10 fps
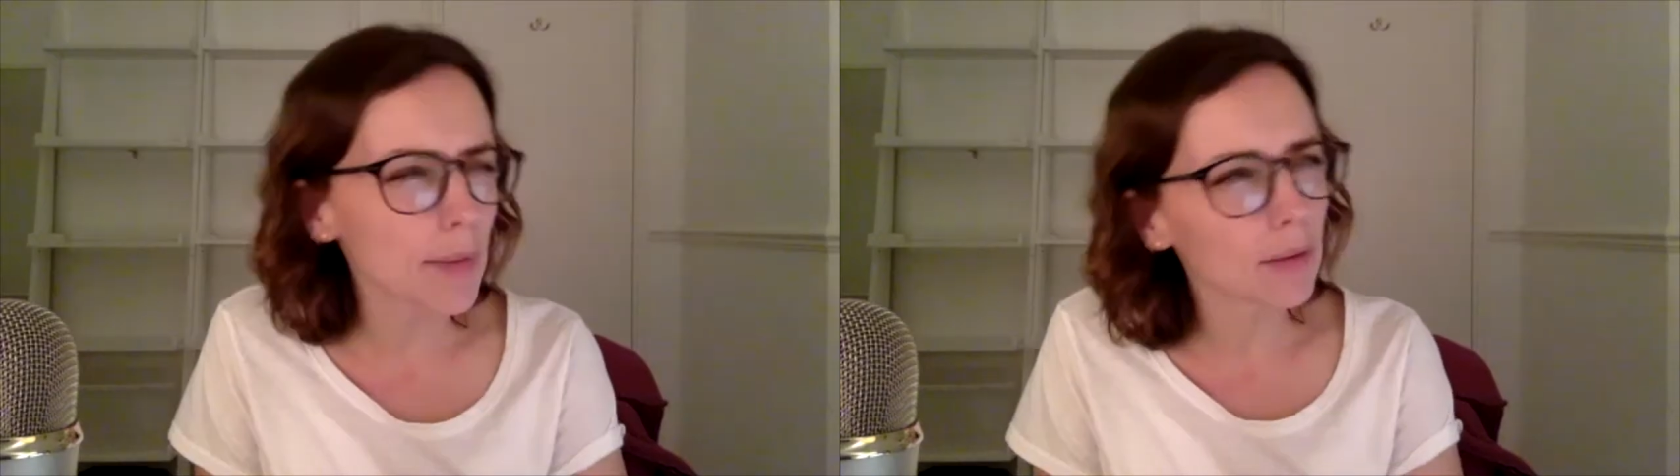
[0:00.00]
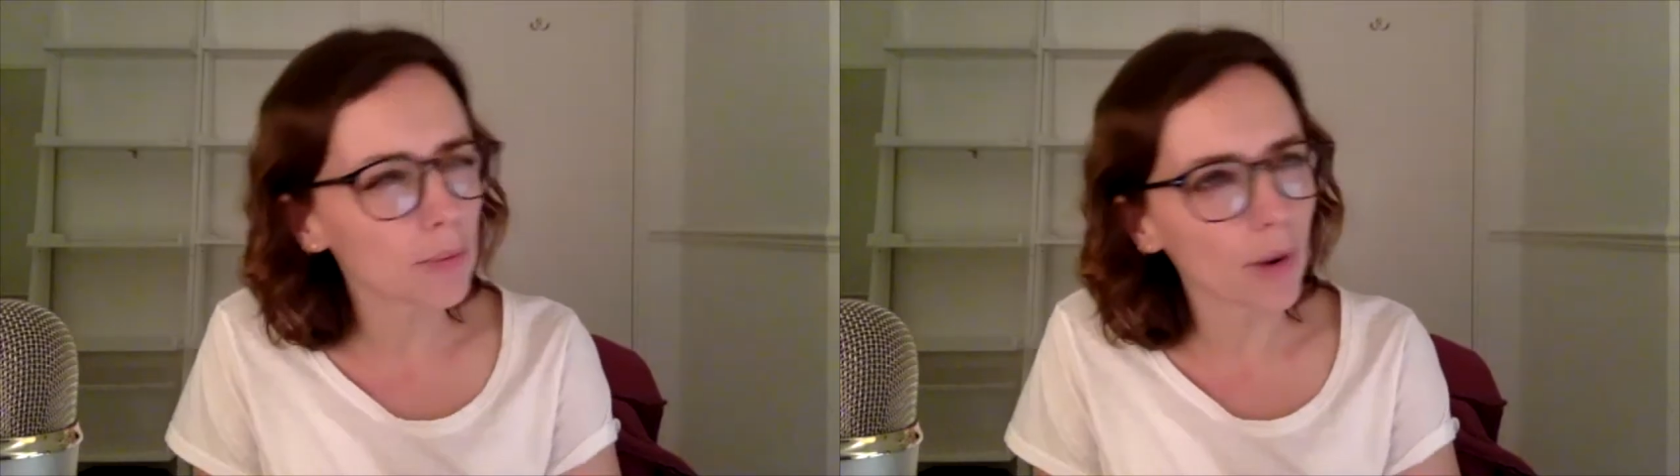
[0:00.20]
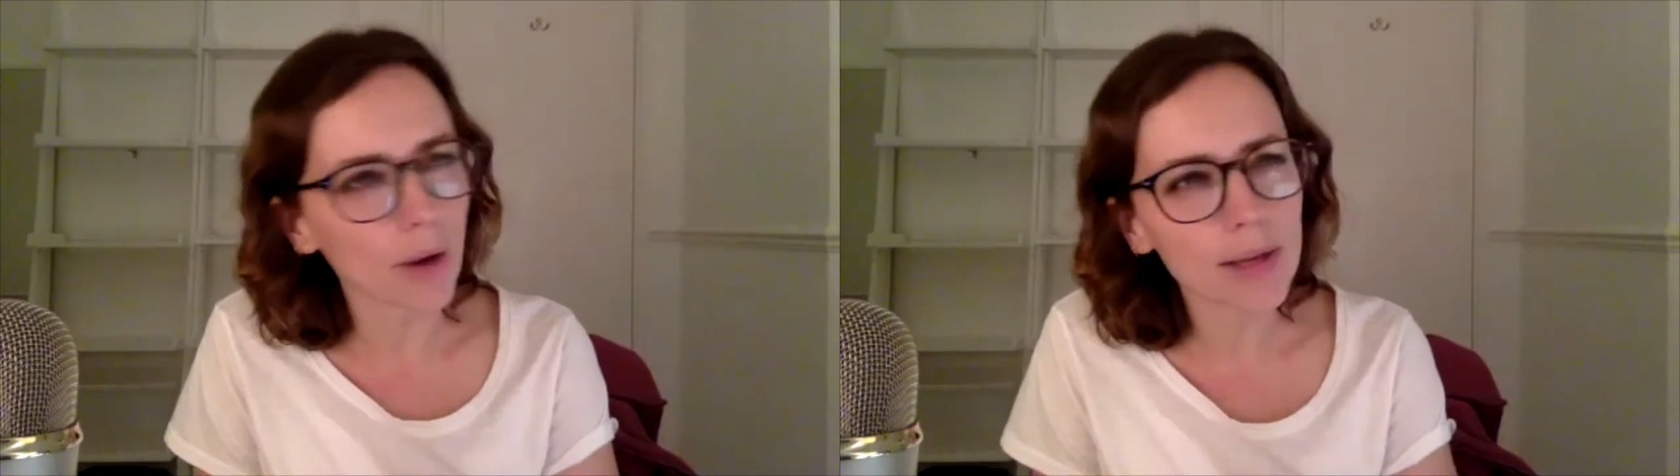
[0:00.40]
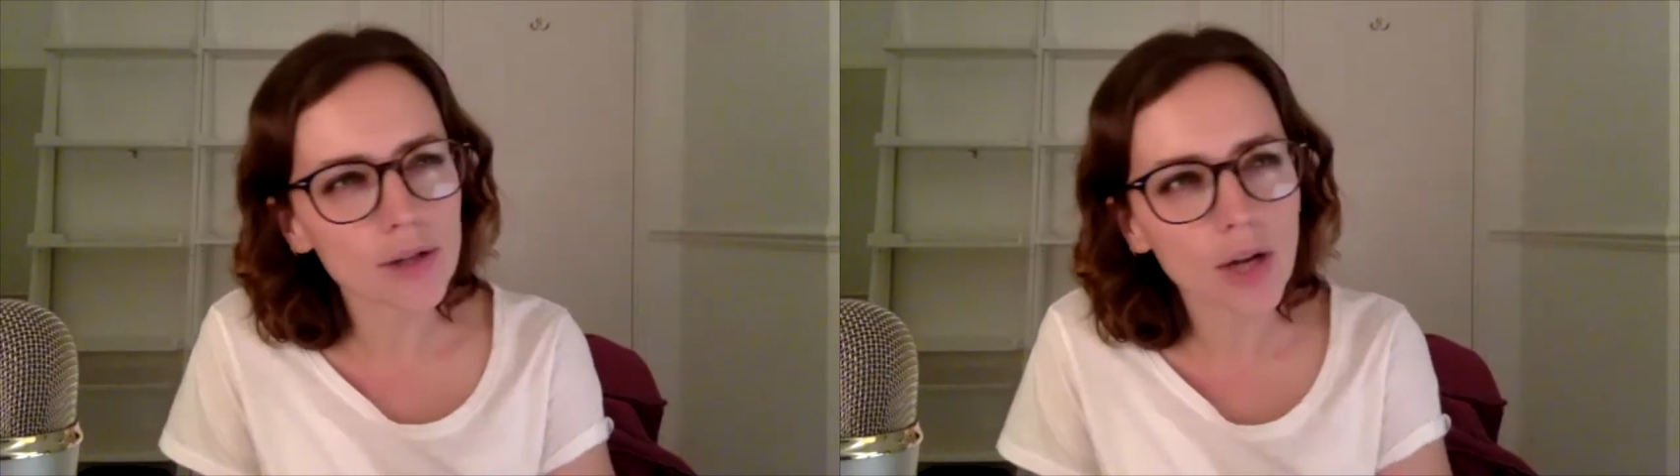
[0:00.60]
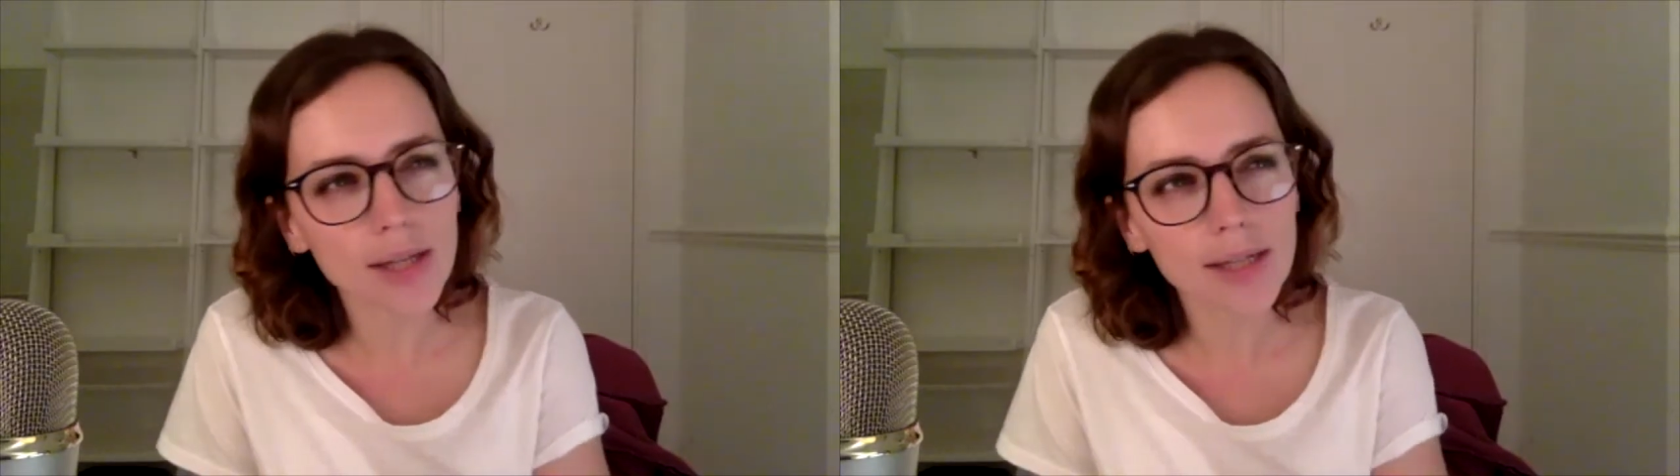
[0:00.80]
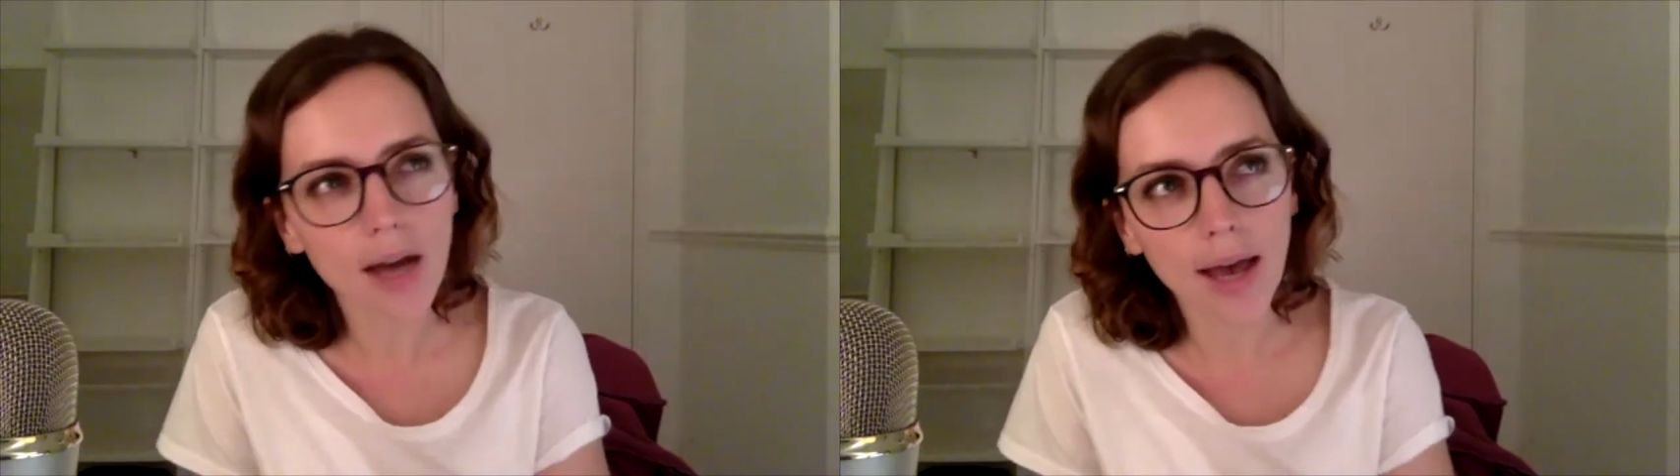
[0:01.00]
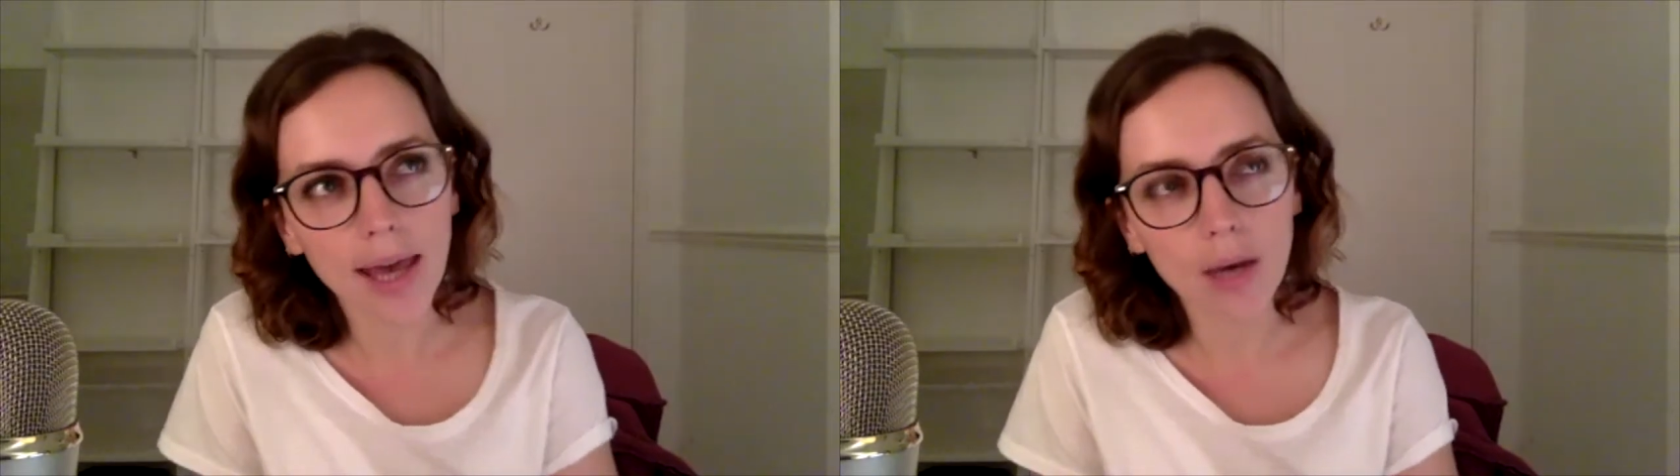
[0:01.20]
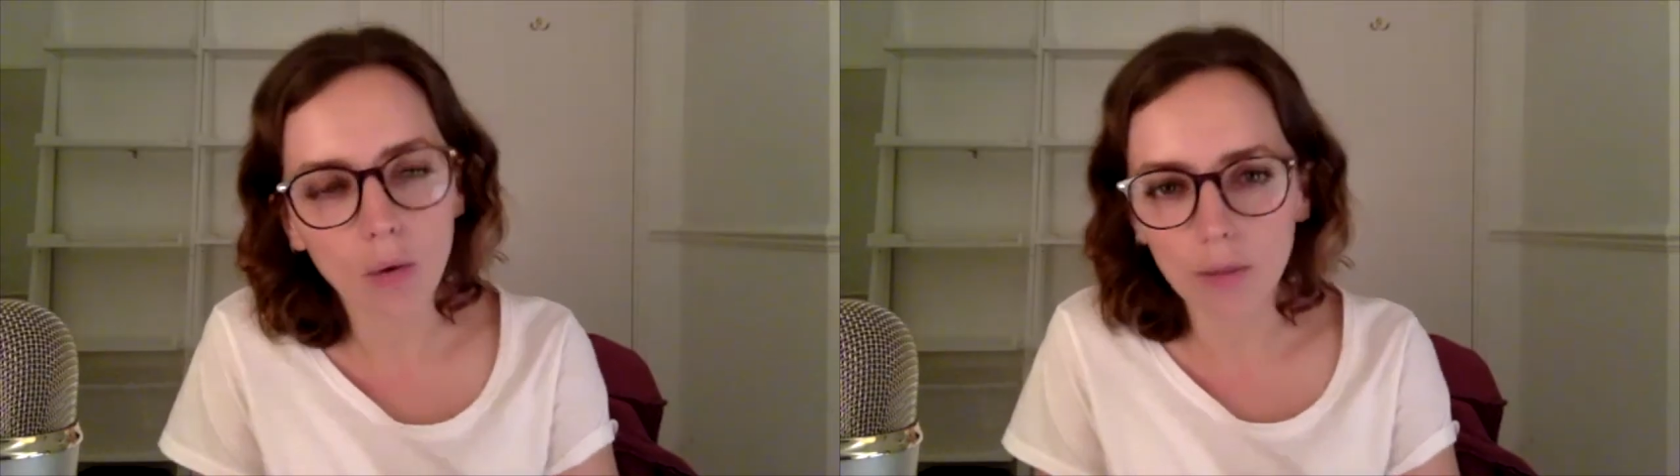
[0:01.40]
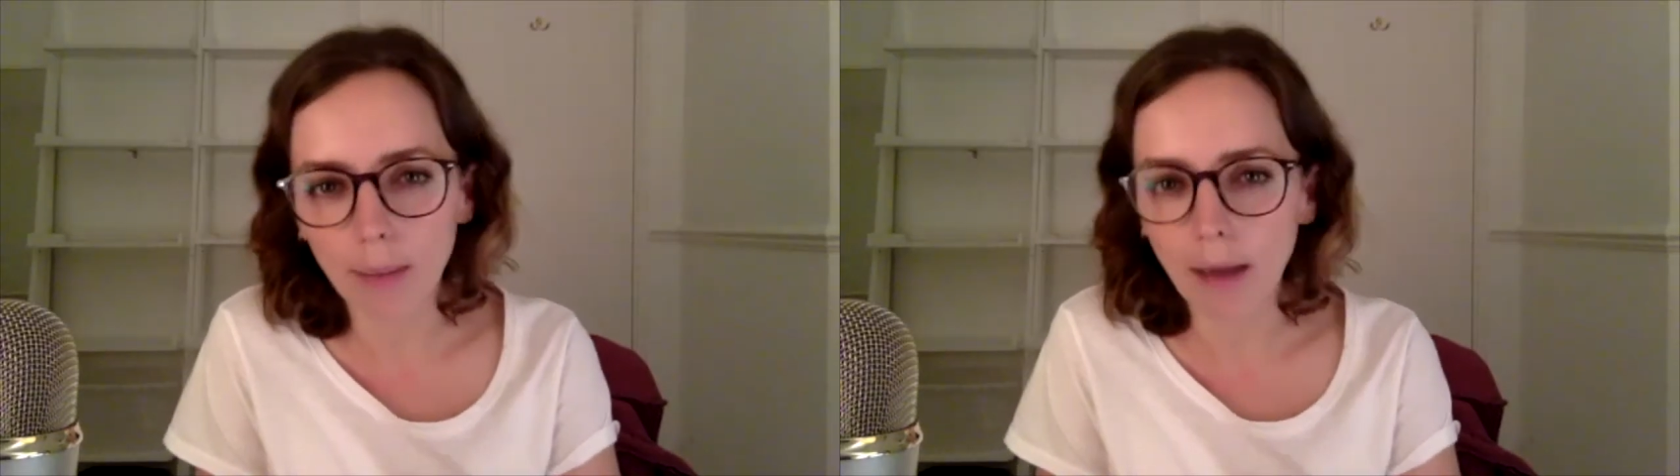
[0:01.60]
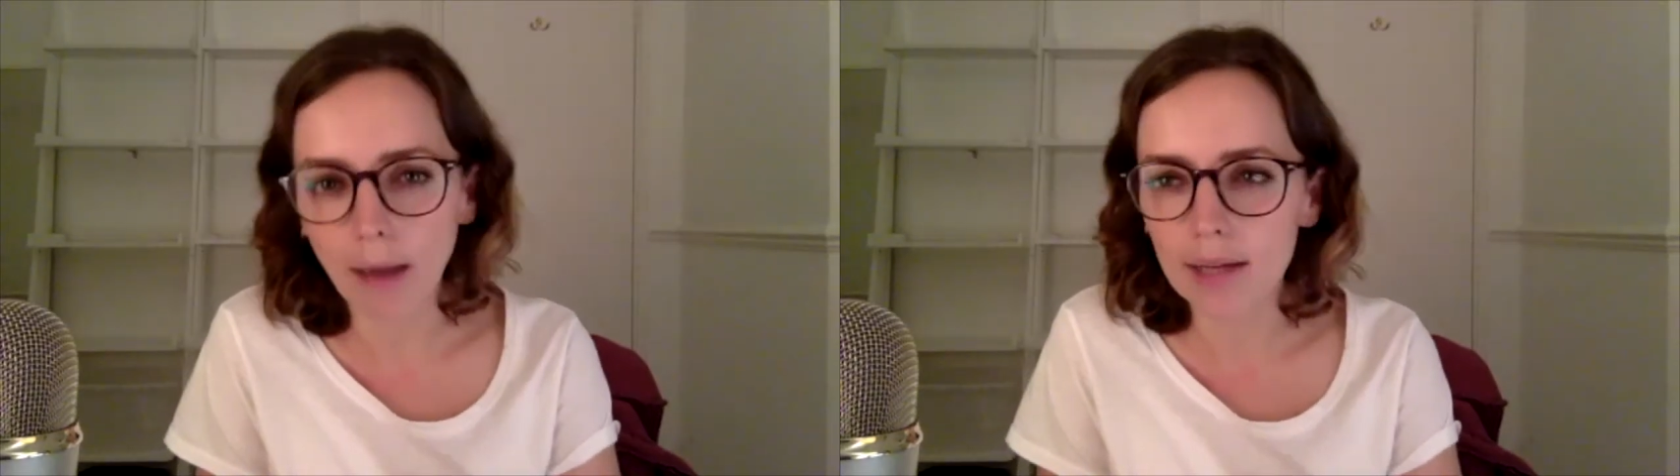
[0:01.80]
Probably trying to tie in all the
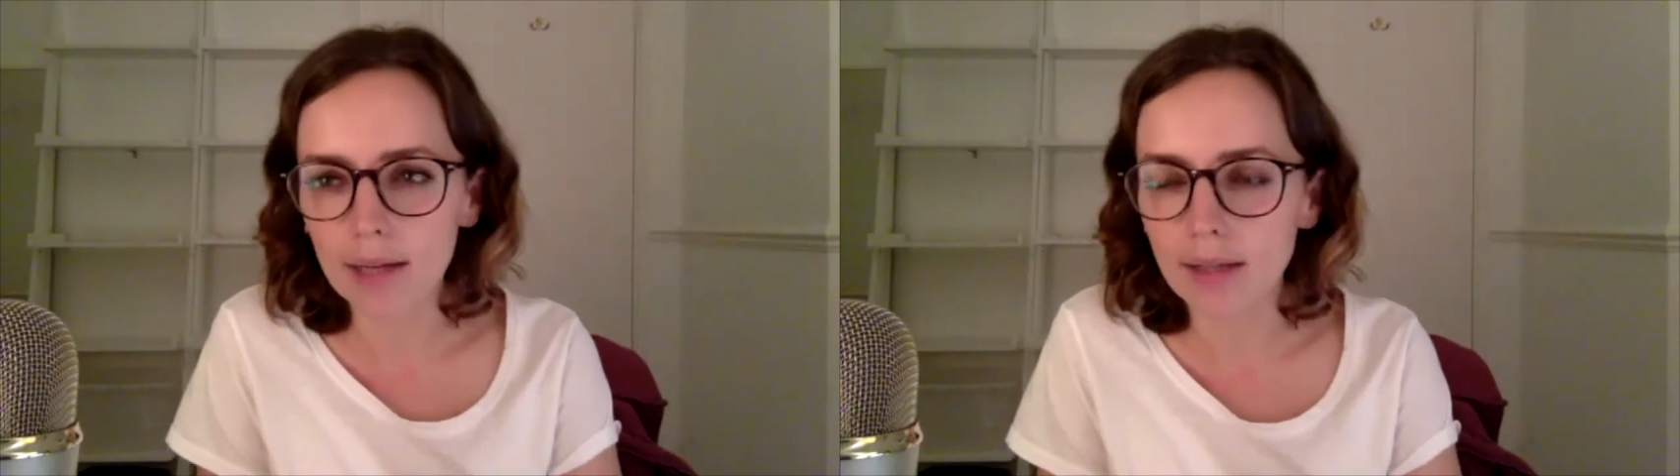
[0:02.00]
barriers